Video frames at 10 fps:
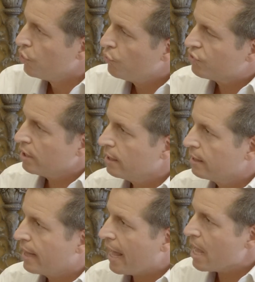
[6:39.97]
Usually
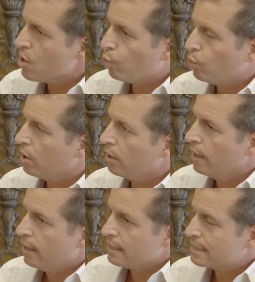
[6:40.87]
they
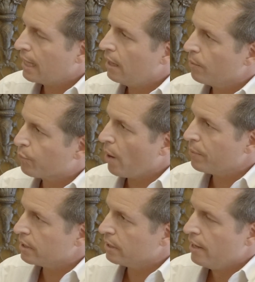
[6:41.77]
will sell the
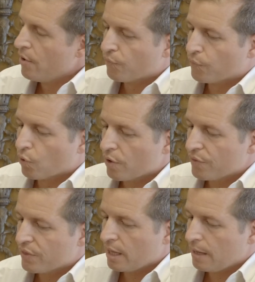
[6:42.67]
property for
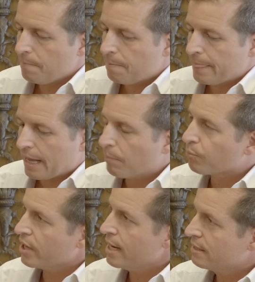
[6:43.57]
the
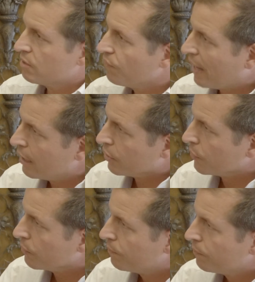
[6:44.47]
appraised value.